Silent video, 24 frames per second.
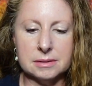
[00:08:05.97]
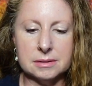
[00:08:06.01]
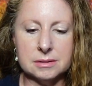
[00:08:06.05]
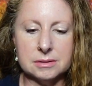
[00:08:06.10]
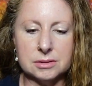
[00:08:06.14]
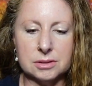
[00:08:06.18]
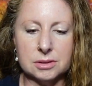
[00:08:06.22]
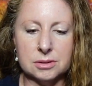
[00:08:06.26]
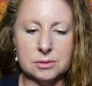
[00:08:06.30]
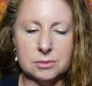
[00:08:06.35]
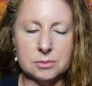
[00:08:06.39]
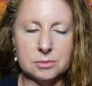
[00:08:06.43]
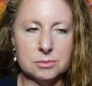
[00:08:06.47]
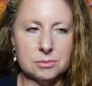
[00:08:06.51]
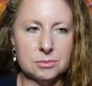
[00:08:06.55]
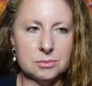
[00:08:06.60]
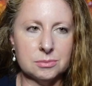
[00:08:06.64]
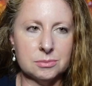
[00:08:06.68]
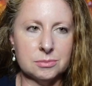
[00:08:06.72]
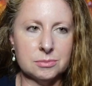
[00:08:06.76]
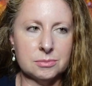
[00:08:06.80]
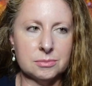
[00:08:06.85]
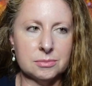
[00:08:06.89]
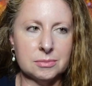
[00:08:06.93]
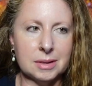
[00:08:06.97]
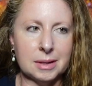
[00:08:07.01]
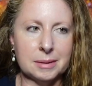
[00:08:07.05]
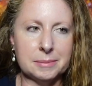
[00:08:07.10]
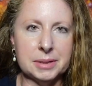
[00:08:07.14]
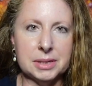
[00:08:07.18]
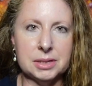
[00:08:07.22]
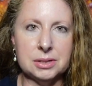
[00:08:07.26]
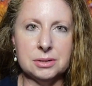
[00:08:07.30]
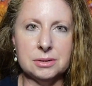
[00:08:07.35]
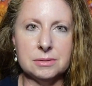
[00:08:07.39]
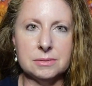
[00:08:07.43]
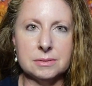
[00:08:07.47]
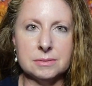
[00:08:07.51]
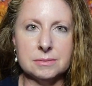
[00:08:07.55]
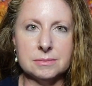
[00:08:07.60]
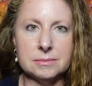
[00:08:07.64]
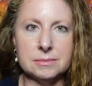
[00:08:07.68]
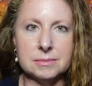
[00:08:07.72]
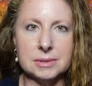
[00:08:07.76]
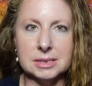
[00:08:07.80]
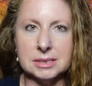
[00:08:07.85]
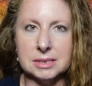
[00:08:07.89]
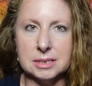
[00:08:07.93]
So, I mean,
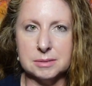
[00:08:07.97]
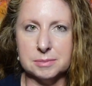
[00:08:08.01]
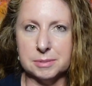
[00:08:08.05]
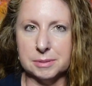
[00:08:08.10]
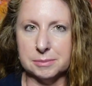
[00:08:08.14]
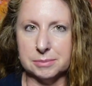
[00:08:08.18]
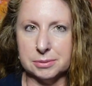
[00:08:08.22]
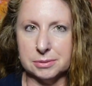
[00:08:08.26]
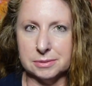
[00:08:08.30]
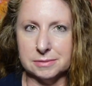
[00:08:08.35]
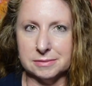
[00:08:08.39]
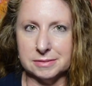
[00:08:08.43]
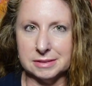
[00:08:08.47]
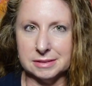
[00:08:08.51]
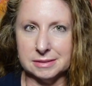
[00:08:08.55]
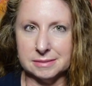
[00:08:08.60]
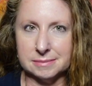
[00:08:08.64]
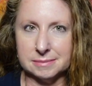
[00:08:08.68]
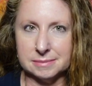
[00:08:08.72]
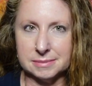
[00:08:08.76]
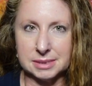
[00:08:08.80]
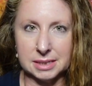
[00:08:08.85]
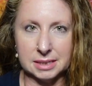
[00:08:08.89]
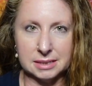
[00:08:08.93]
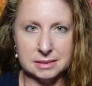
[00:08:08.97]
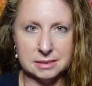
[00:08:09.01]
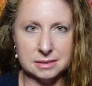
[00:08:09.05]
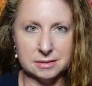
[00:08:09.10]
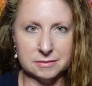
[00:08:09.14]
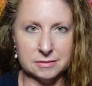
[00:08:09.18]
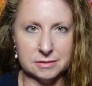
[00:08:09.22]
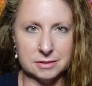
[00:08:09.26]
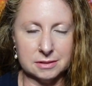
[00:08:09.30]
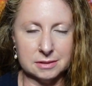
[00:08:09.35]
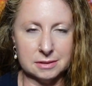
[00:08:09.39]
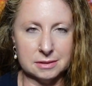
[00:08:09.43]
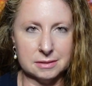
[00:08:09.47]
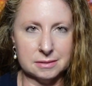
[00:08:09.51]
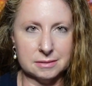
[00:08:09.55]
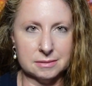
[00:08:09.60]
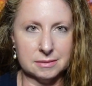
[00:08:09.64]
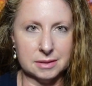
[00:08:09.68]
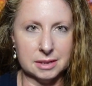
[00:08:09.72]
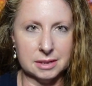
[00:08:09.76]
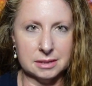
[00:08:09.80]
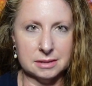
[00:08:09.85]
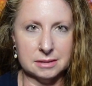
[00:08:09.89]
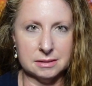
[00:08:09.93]
this has been proven scientifically,
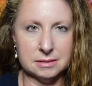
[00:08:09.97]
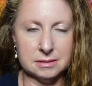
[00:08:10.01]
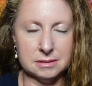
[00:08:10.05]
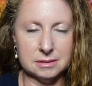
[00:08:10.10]
right?